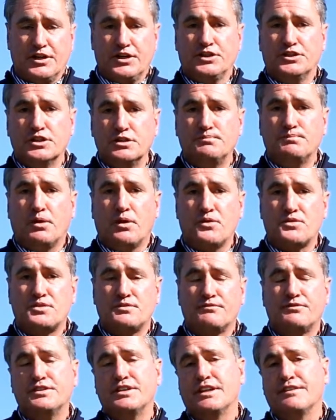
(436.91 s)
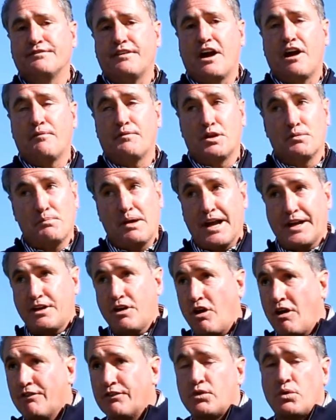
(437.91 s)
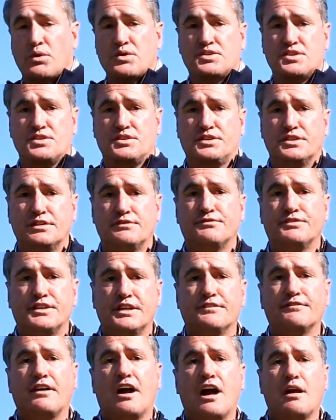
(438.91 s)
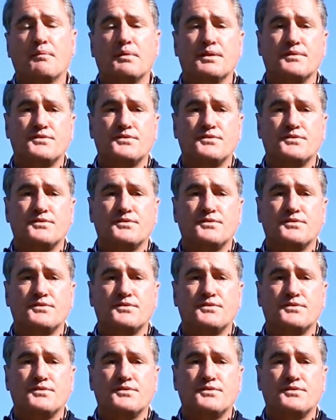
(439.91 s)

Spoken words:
good person for the environment and my golf course is good for the environment.